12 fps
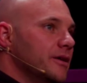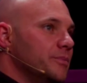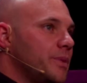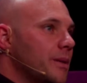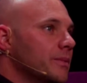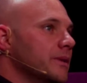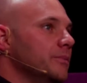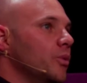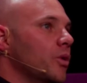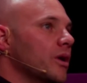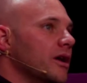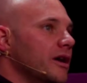probably
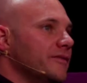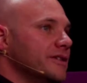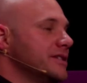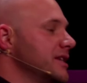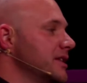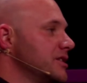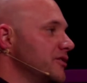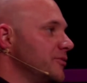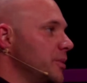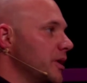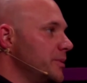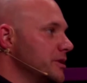more of a sense of
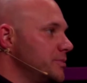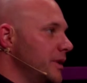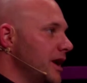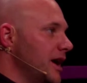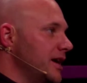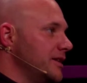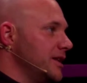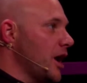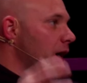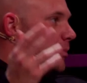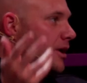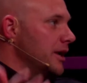purpose behind the
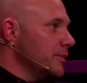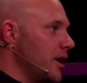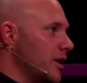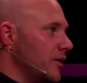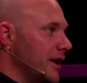operating model.